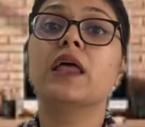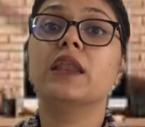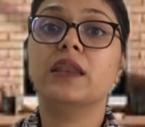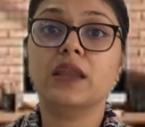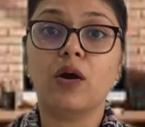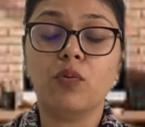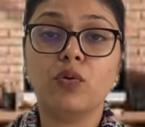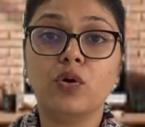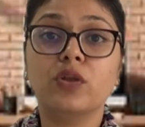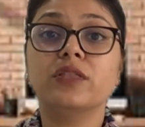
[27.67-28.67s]
Now,
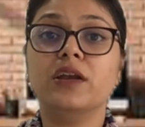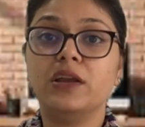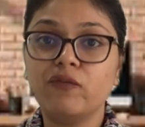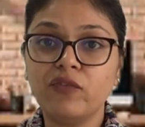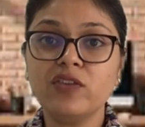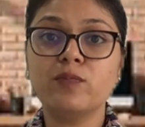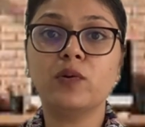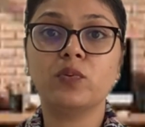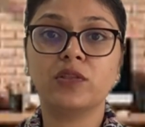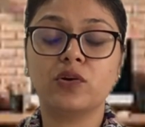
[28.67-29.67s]
the difference
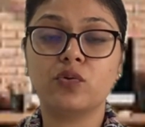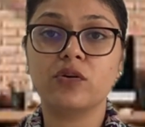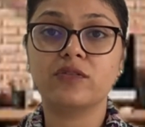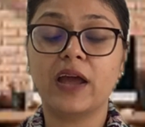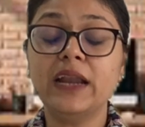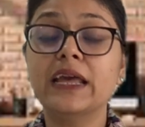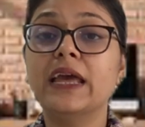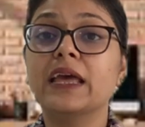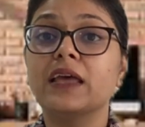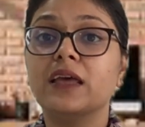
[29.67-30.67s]
between the two is that
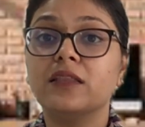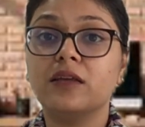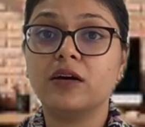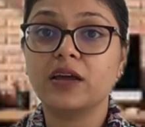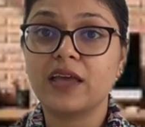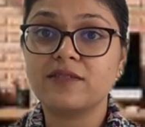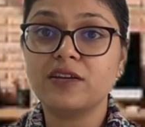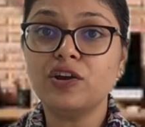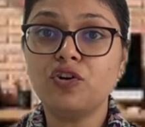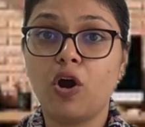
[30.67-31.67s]
the
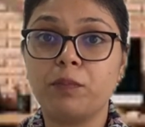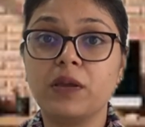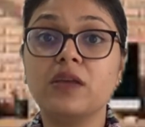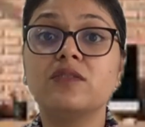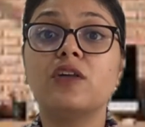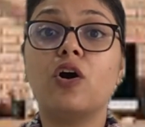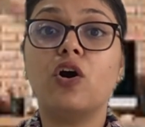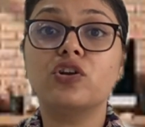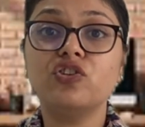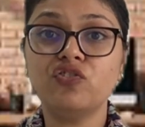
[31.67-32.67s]
gazetted copy is the
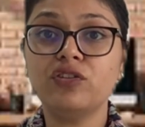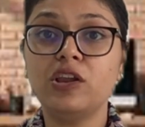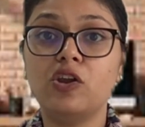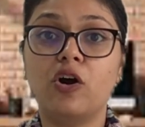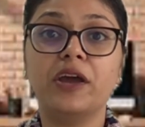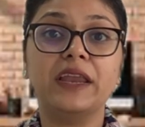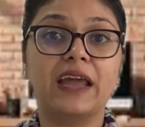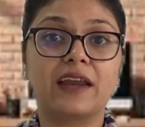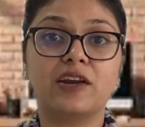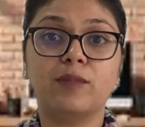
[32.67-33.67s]
original law
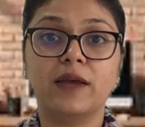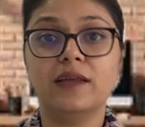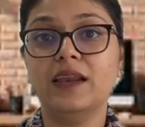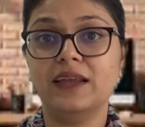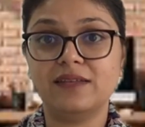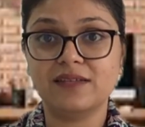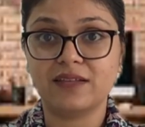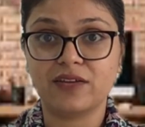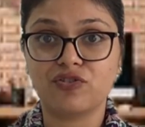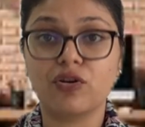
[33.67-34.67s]
enacted by the
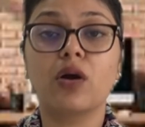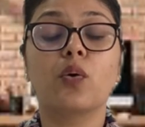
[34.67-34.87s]
legislature,